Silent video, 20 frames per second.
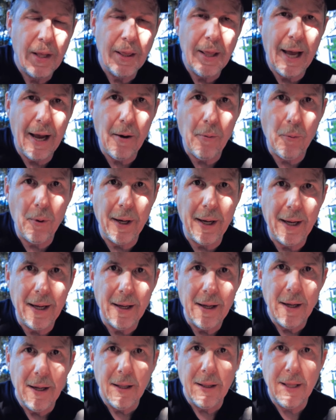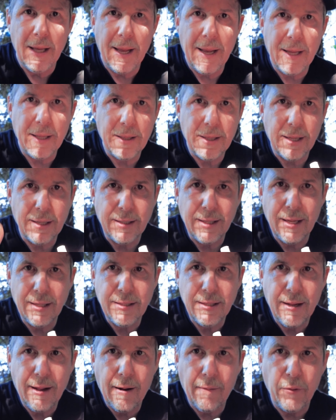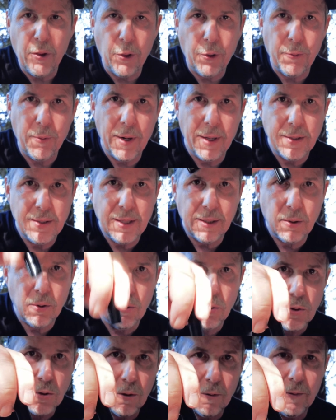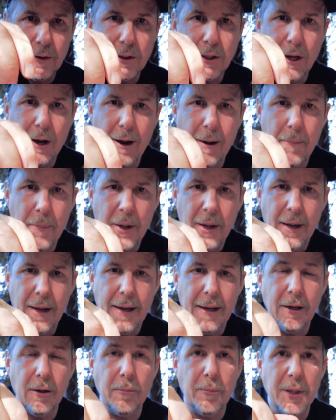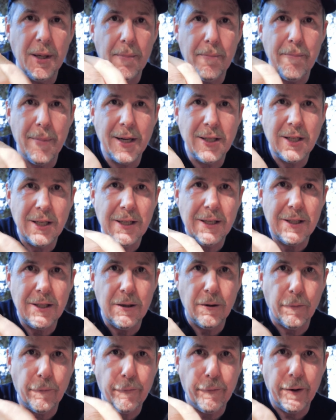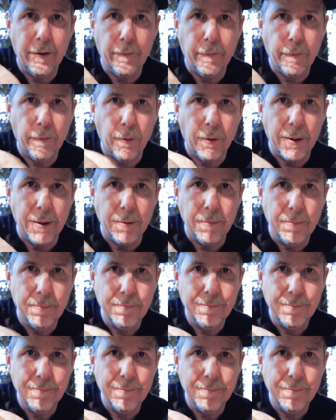That way, the end that doesn't have the threads that goes over top, it'll be a much easier fit for you.